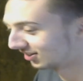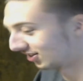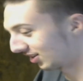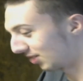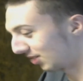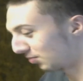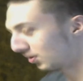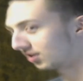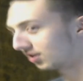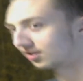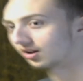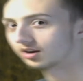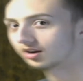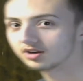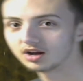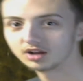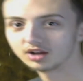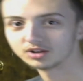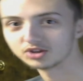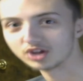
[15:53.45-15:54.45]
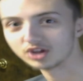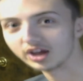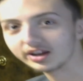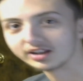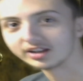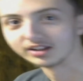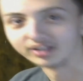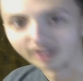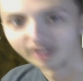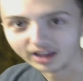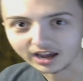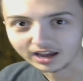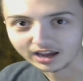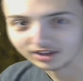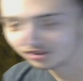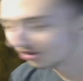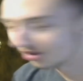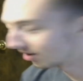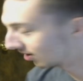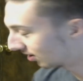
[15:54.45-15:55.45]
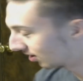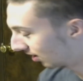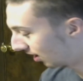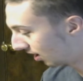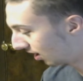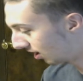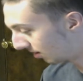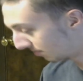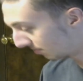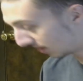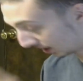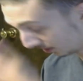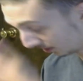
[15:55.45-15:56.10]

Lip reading: Get rid of technology. I can last. Anyway,